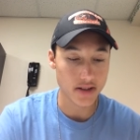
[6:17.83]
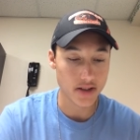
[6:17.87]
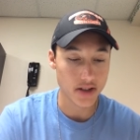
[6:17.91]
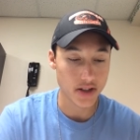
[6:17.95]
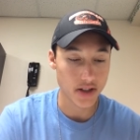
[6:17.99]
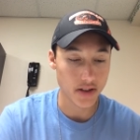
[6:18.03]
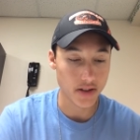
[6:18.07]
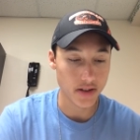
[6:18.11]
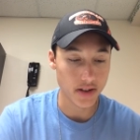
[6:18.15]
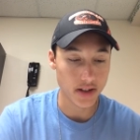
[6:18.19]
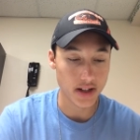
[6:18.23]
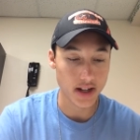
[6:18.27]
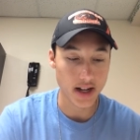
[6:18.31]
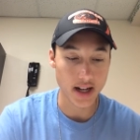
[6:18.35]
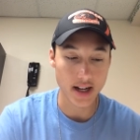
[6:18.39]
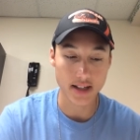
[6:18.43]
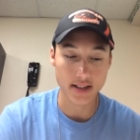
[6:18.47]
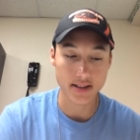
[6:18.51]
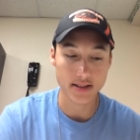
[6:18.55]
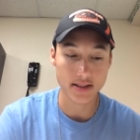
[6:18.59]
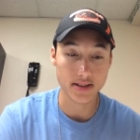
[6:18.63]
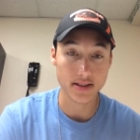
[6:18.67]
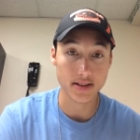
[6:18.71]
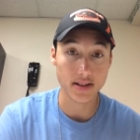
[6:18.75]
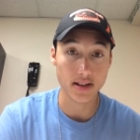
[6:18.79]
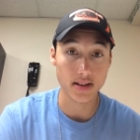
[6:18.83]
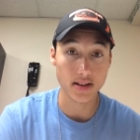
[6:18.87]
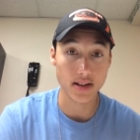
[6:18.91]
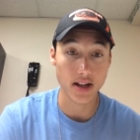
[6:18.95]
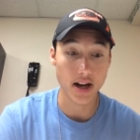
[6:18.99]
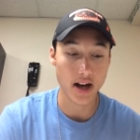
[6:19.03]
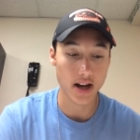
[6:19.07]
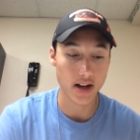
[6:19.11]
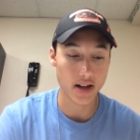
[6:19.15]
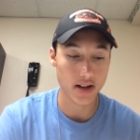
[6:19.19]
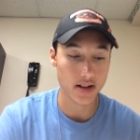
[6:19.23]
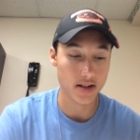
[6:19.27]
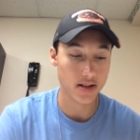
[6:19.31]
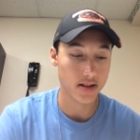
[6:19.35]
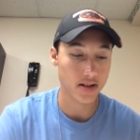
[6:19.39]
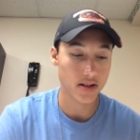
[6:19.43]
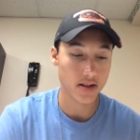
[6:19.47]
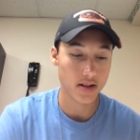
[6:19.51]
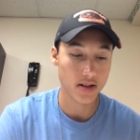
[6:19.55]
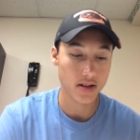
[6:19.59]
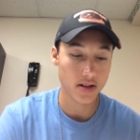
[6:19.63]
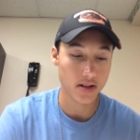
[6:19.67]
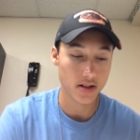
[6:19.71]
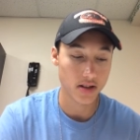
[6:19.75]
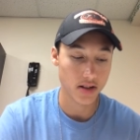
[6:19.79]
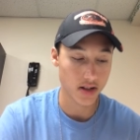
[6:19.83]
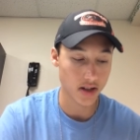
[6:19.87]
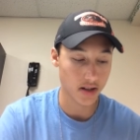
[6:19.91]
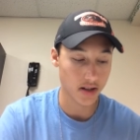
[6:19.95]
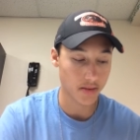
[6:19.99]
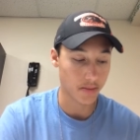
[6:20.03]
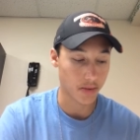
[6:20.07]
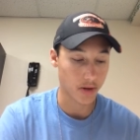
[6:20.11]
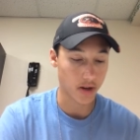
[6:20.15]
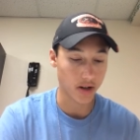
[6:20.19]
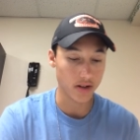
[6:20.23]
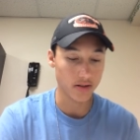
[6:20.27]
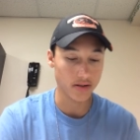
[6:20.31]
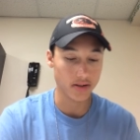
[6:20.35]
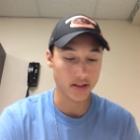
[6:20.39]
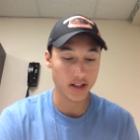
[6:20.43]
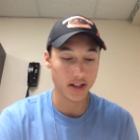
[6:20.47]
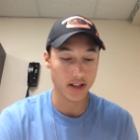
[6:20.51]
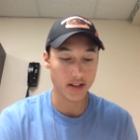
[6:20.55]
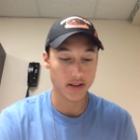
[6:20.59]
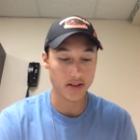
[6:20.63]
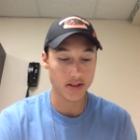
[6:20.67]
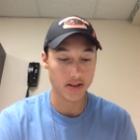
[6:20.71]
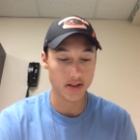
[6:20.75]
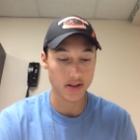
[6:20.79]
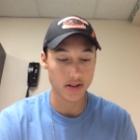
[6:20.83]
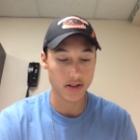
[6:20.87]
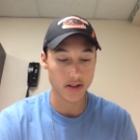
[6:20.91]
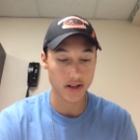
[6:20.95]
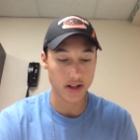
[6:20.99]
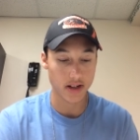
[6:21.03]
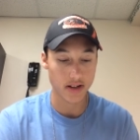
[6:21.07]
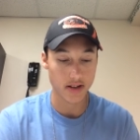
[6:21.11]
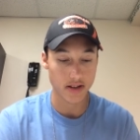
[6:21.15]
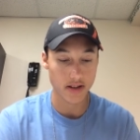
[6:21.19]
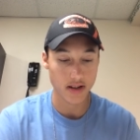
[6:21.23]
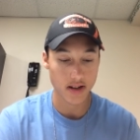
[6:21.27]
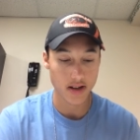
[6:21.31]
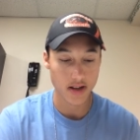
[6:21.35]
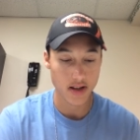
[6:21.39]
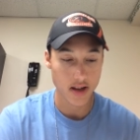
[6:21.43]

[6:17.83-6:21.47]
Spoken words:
tuna has a lot of good protein to it.